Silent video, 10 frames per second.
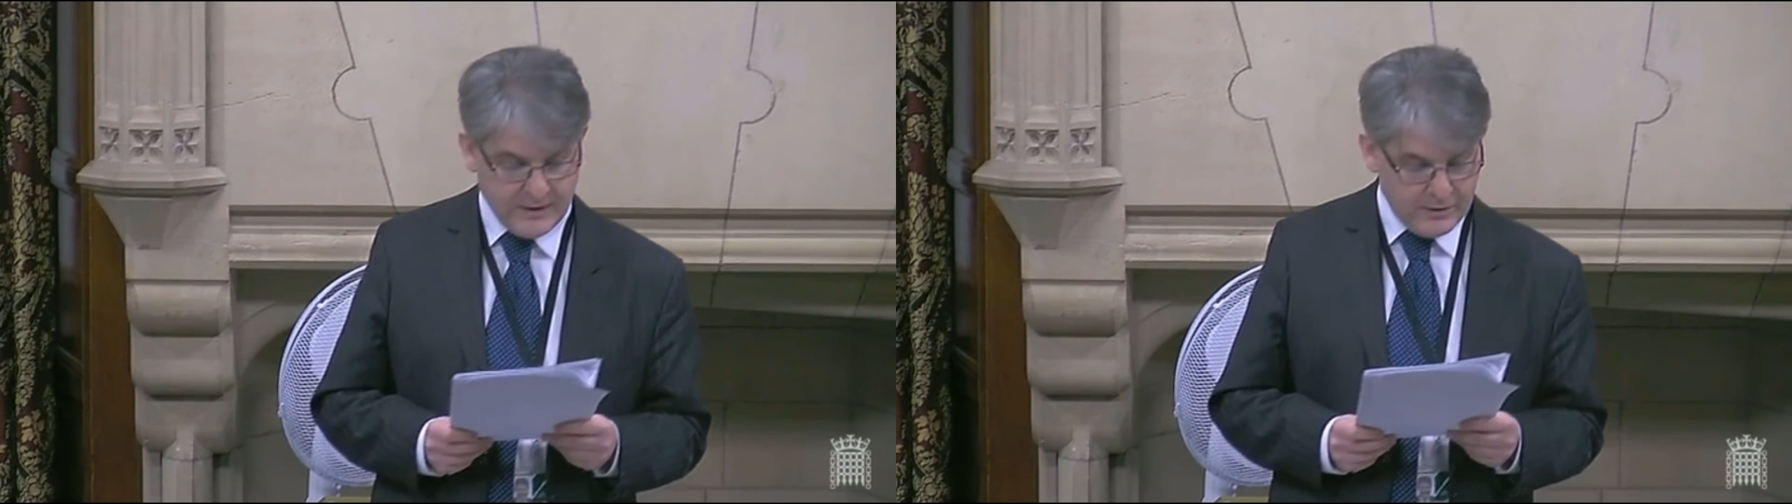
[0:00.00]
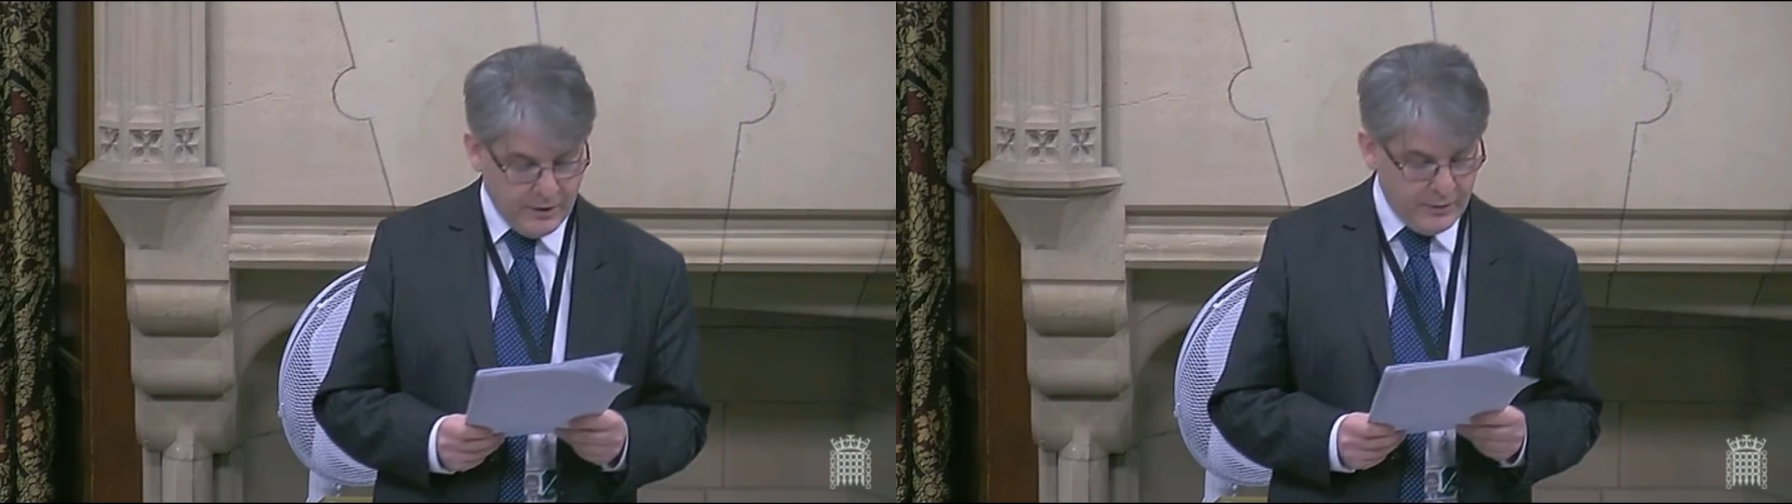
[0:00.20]

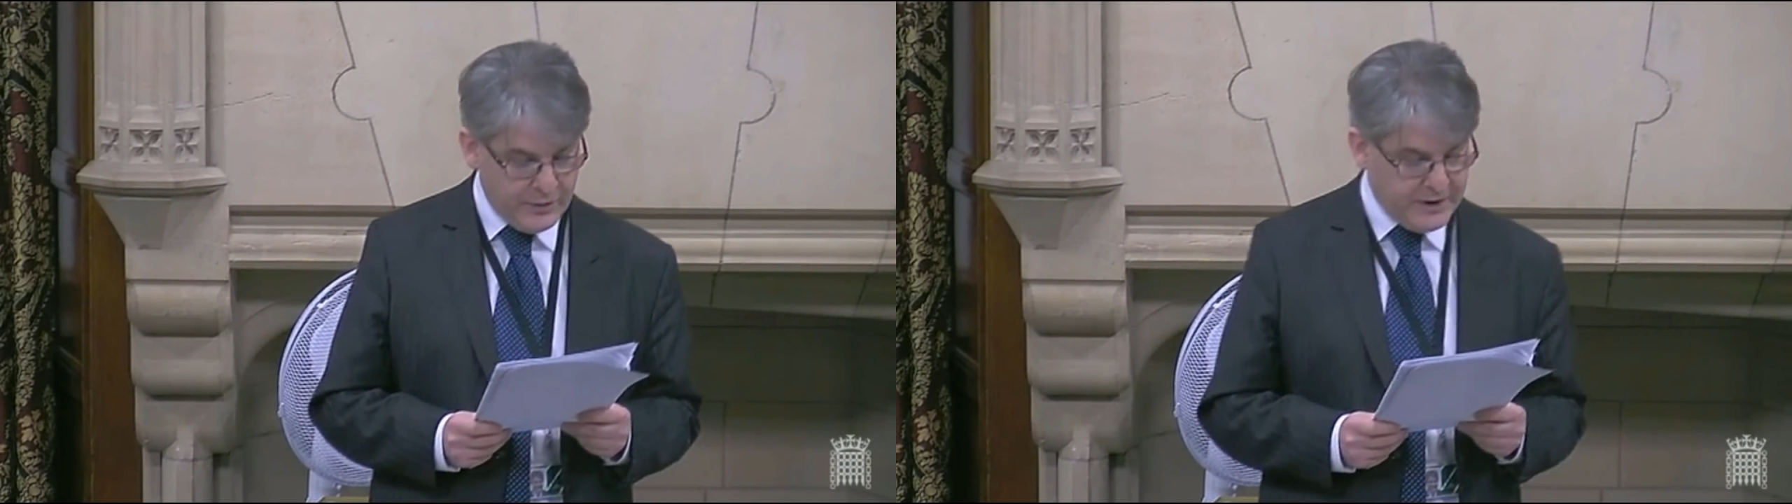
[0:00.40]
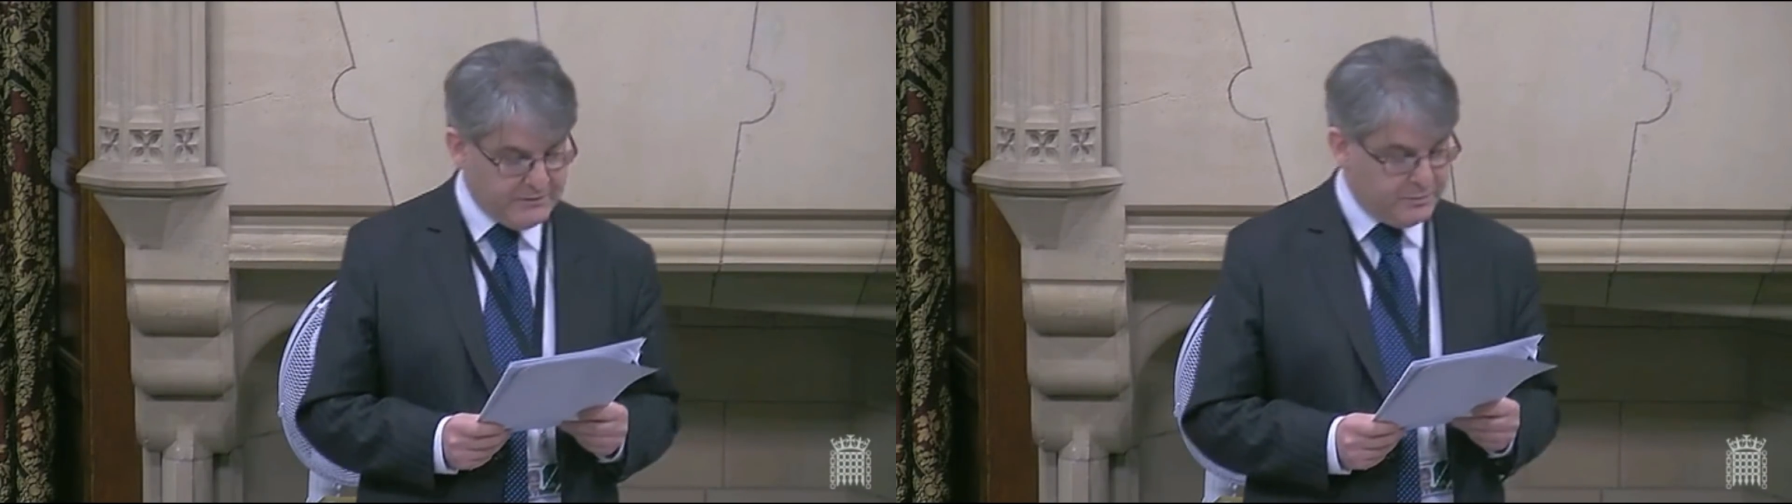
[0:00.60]

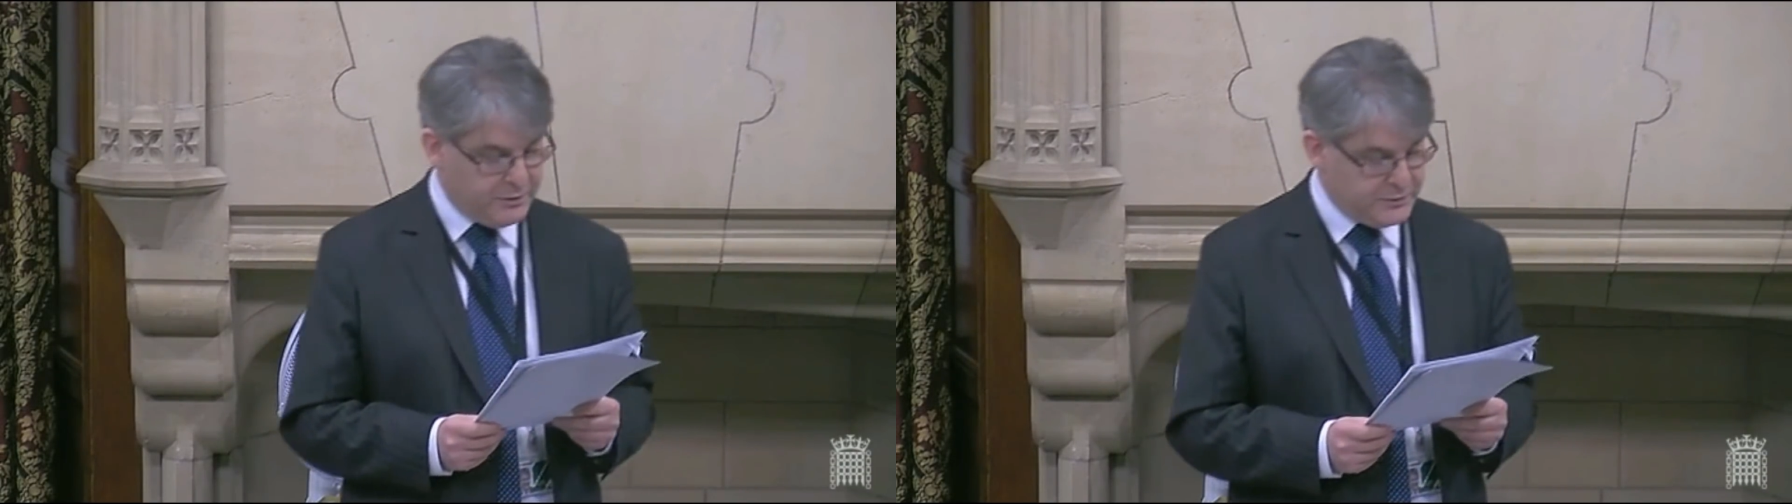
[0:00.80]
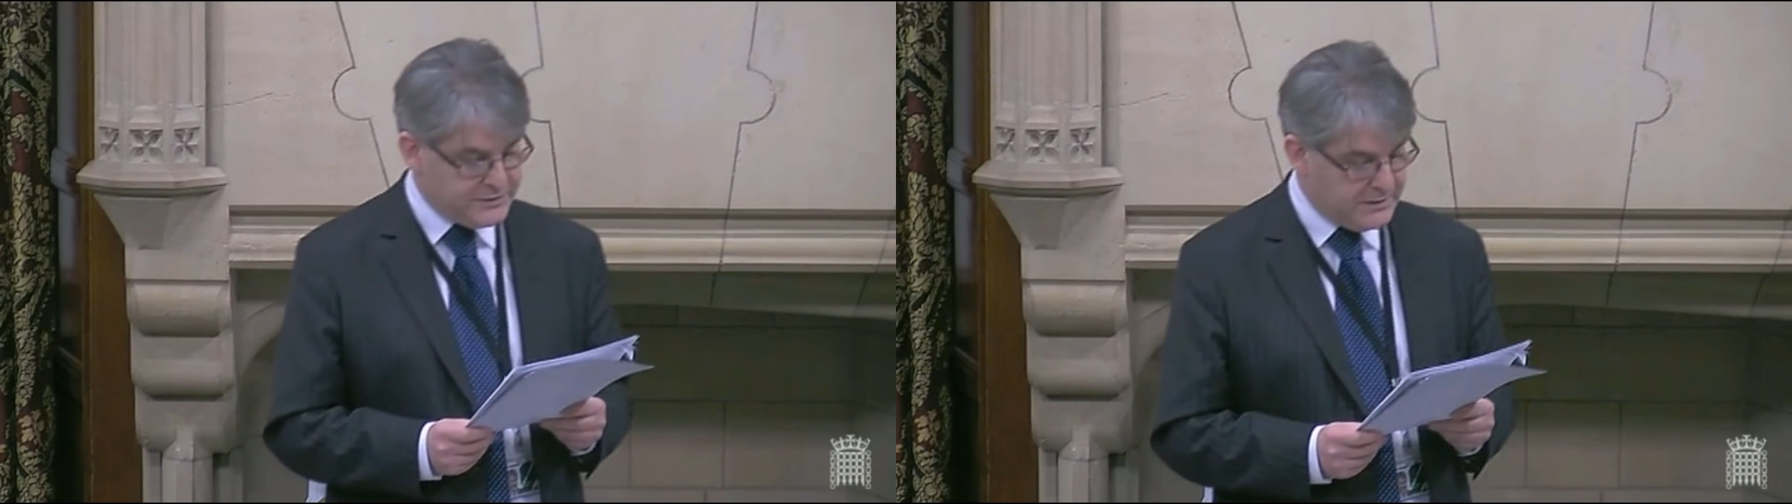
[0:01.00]

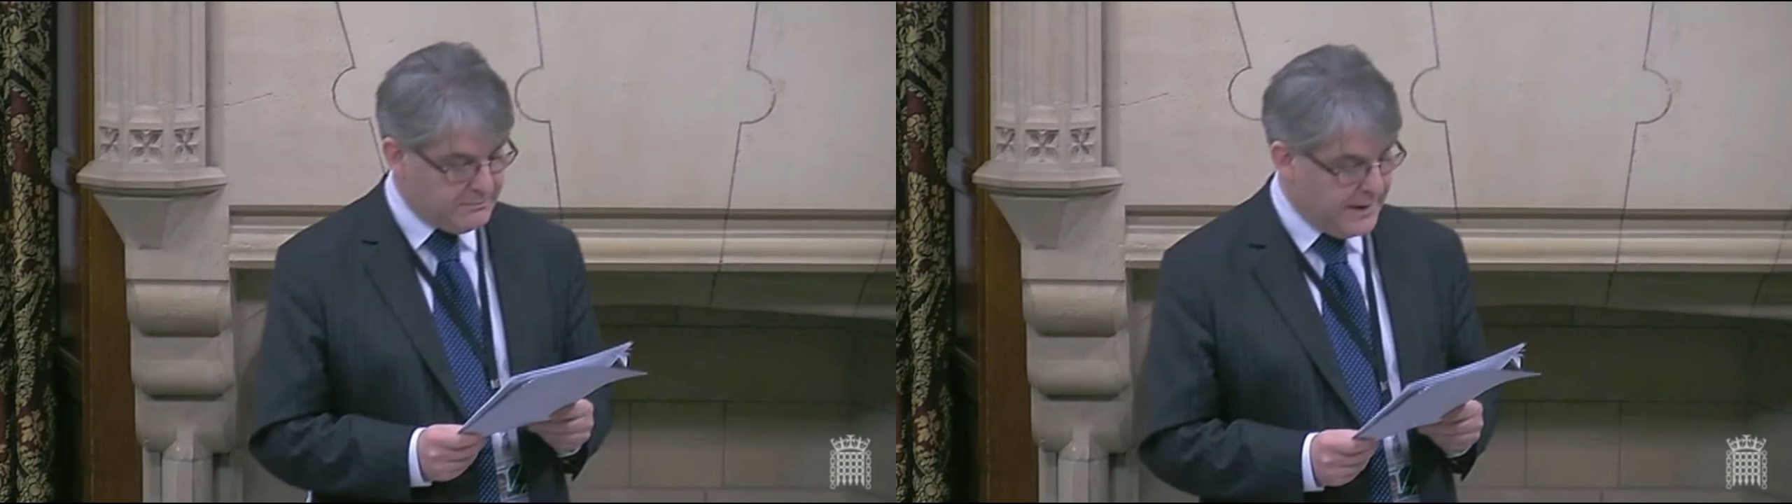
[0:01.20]
non-therapeutic